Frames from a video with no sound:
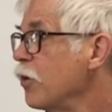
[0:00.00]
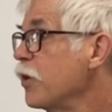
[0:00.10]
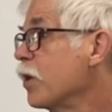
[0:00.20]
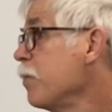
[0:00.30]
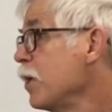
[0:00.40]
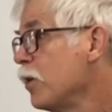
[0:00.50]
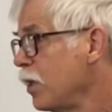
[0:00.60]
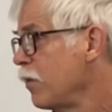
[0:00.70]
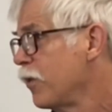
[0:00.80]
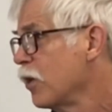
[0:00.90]
The
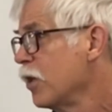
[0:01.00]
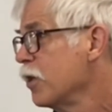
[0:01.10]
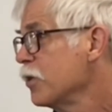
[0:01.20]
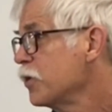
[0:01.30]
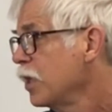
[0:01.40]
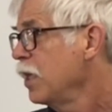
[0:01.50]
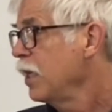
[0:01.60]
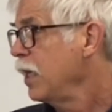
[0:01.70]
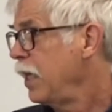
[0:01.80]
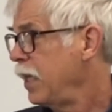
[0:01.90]
community of learners
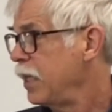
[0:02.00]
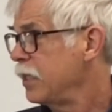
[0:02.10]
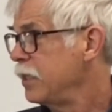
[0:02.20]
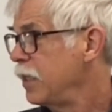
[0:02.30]
had